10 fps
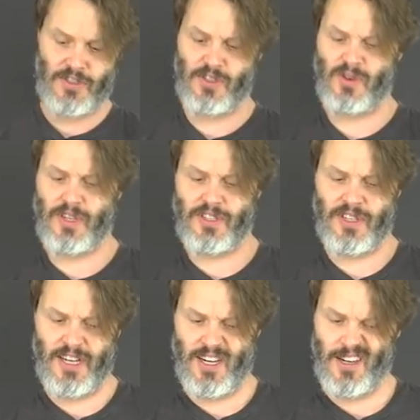look to it.
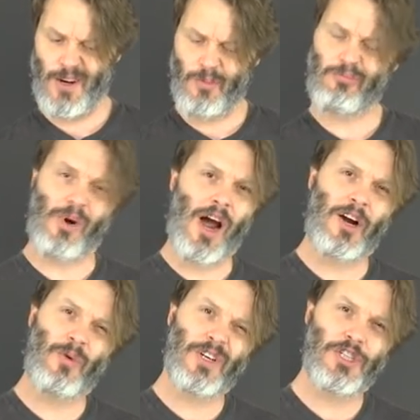Uh, you know,
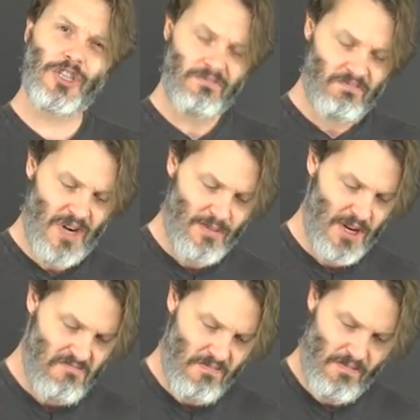Bronco-ish,
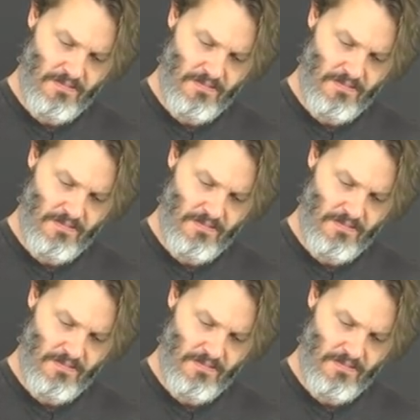maybe.